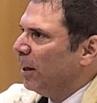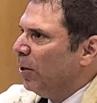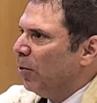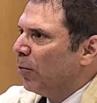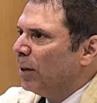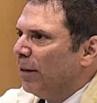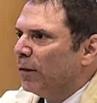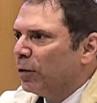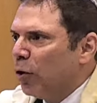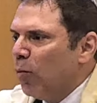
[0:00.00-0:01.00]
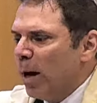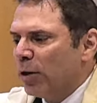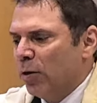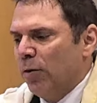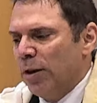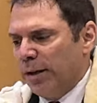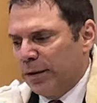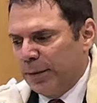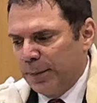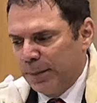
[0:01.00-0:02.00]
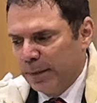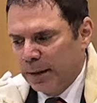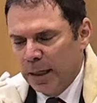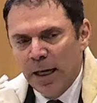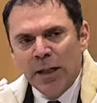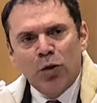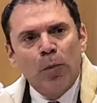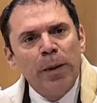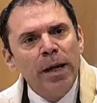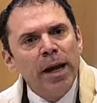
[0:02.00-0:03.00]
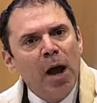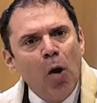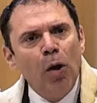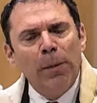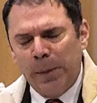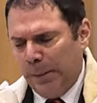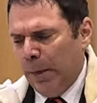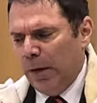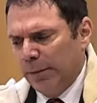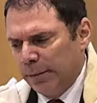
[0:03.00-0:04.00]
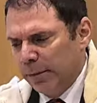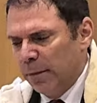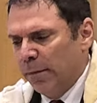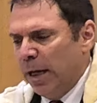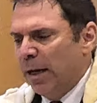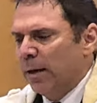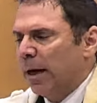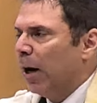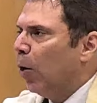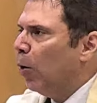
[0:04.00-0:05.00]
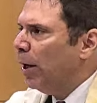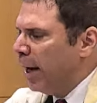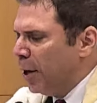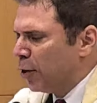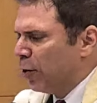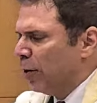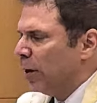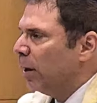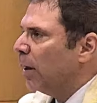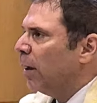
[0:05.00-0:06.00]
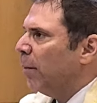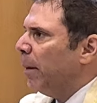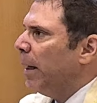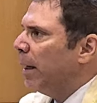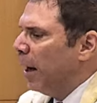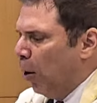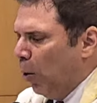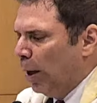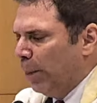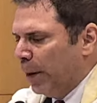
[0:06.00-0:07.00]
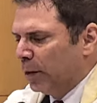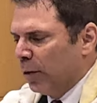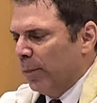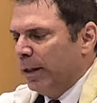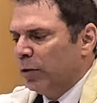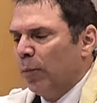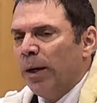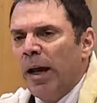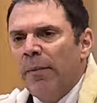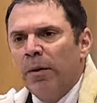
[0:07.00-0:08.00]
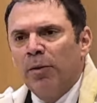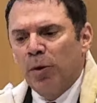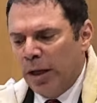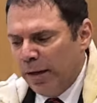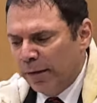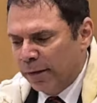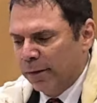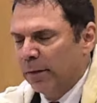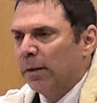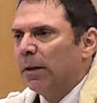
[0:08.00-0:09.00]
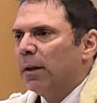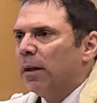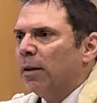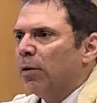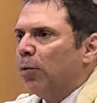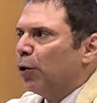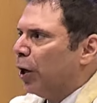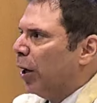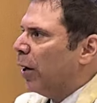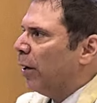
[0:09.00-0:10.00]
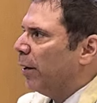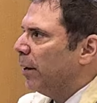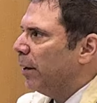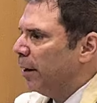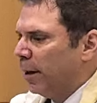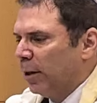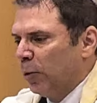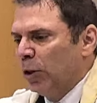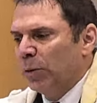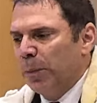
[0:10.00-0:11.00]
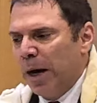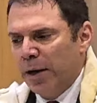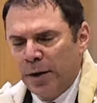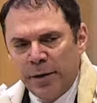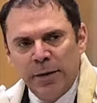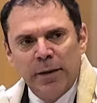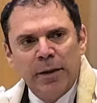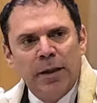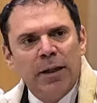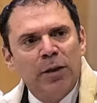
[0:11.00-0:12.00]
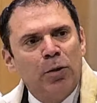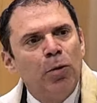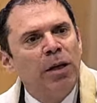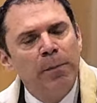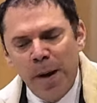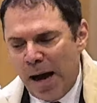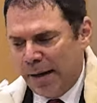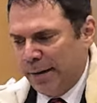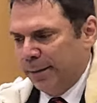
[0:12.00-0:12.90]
You receive so much goodness. So being a holy people, being a holy nation, being a holy person means to be able to give, to share, to inspire, to give back.